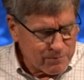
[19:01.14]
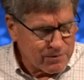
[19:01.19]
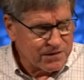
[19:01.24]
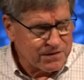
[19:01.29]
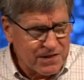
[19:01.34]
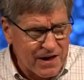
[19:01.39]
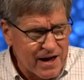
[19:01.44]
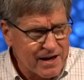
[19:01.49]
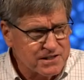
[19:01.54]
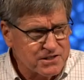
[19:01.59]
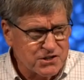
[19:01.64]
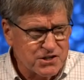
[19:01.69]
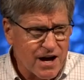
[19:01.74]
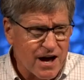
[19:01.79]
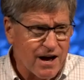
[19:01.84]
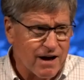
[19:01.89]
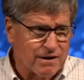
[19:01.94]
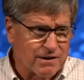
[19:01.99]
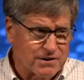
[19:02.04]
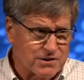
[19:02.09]
But that
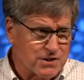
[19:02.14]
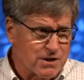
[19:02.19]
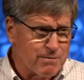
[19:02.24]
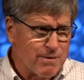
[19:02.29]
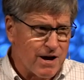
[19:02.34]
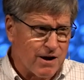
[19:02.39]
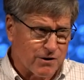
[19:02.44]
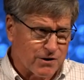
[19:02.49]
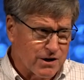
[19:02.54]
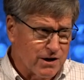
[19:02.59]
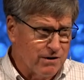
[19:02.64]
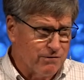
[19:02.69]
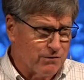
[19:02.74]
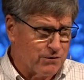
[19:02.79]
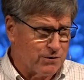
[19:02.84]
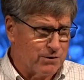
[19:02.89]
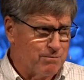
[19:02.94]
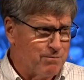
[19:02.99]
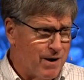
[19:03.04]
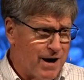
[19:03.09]
child is somehow
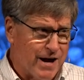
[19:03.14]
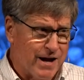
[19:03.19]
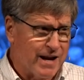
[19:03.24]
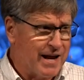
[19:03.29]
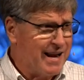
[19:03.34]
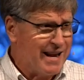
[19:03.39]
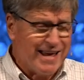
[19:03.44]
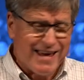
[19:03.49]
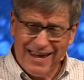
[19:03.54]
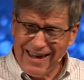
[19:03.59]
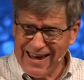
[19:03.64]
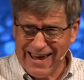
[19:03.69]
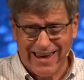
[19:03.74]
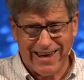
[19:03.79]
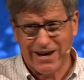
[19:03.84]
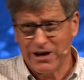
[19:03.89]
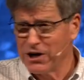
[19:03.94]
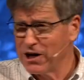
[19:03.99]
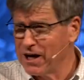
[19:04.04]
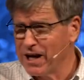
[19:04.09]
comforted by it and he
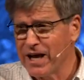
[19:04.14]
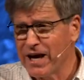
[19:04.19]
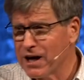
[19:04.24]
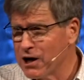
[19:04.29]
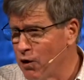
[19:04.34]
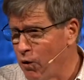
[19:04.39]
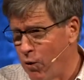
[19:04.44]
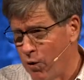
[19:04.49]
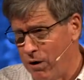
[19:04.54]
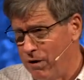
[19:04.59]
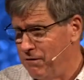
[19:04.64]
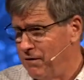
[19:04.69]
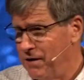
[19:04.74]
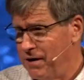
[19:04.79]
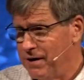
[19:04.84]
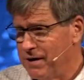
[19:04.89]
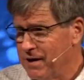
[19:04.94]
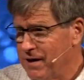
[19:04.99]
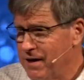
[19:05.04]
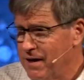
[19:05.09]
ain't going to let go of
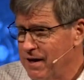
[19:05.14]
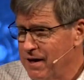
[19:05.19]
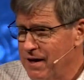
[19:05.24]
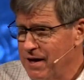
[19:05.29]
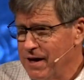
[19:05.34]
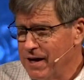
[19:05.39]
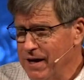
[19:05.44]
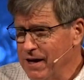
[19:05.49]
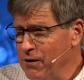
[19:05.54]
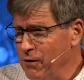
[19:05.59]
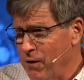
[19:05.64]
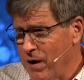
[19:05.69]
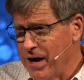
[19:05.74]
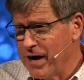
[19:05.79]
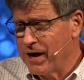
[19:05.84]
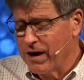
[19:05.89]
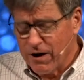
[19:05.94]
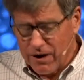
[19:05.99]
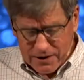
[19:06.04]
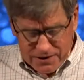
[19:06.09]
it. He'll
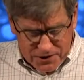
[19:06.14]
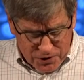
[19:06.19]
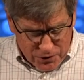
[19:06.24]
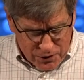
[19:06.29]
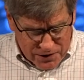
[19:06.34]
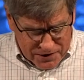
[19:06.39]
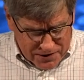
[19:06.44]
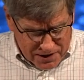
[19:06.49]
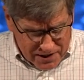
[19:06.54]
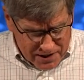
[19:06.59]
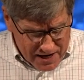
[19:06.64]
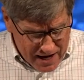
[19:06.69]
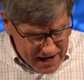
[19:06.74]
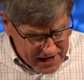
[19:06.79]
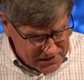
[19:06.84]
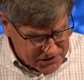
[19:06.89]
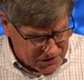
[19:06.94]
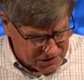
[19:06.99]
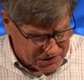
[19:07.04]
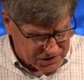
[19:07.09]
hang on to it
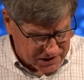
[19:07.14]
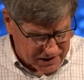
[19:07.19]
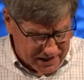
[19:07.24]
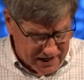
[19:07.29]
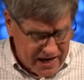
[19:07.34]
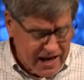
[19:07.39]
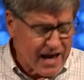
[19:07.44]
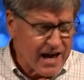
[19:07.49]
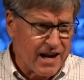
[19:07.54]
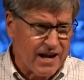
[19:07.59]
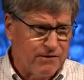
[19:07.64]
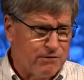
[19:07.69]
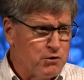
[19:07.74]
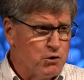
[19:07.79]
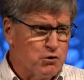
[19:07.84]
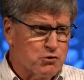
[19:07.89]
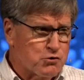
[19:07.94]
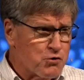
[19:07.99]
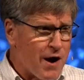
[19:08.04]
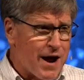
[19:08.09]
tenaciously. And if
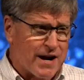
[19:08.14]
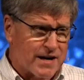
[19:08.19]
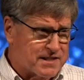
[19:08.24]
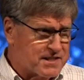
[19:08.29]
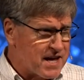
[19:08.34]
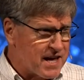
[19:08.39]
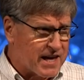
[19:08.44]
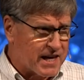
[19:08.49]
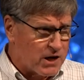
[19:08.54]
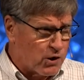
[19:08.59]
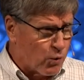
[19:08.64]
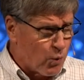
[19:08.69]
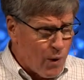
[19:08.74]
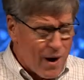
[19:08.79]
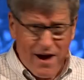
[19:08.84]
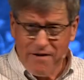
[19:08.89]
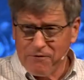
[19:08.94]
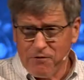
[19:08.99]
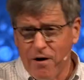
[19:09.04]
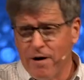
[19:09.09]
you try to take it
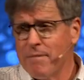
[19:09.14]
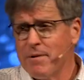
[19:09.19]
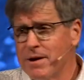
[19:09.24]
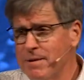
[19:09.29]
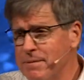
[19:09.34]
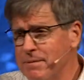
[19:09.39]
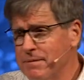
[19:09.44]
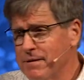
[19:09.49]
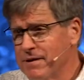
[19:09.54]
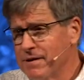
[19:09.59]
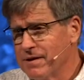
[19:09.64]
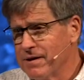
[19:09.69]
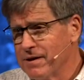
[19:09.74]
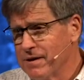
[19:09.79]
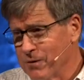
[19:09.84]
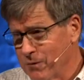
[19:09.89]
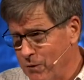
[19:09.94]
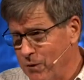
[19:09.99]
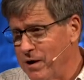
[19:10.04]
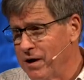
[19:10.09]
away from him,
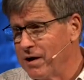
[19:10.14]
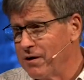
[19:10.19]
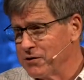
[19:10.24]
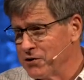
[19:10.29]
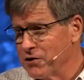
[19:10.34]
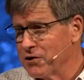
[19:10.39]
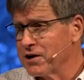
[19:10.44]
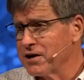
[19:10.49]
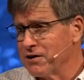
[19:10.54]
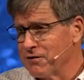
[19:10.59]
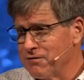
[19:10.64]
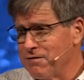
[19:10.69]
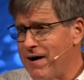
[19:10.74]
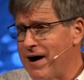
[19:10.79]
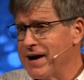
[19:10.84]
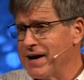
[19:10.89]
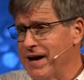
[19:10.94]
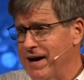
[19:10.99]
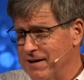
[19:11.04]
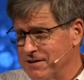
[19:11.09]
well, you're going to
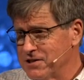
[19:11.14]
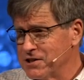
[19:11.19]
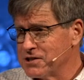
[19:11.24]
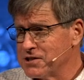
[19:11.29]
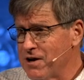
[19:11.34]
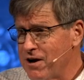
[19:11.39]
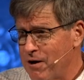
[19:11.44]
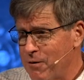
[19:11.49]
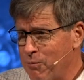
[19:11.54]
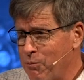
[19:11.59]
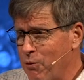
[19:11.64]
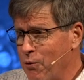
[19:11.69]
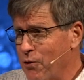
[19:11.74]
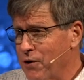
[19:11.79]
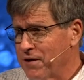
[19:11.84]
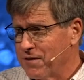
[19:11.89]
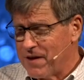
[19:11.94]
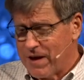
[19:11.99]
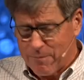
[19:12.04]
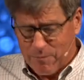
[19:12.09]
find out just how
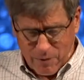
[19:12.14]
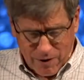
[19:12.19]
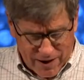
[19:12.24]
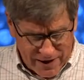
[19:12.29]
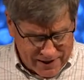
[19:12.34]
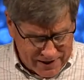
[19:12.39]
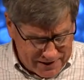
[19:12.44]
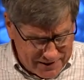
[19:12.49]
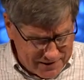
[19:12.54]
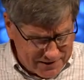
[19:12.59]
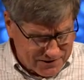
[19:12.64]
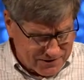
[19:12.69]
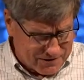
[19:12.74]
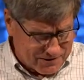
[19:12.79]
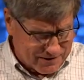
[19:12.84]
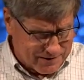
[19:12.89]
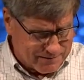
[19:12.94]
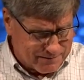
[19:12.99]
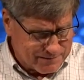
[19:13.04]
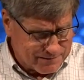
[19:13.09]
important that blanket is to
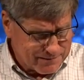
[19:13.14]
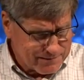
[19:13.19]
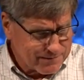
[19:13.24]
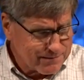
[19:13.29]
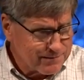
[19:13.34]
him.